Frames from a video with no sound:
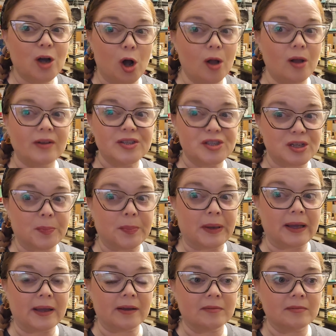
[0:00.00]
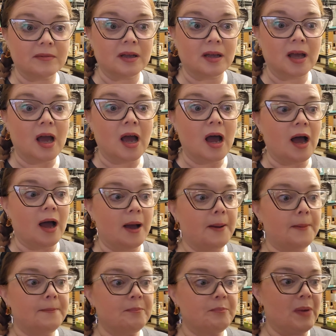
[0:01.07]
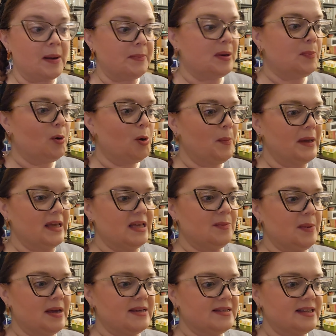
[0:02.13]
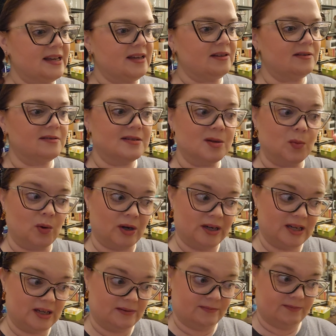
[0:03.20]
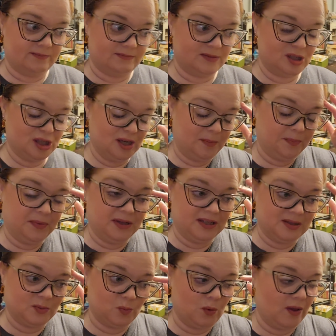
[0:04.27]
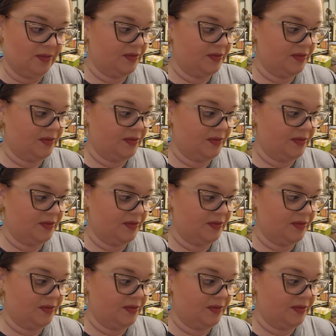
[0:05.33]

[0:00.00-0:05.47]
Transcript: all shipping. Um, but I'm going to pull my eBay sales. We're going to ship this one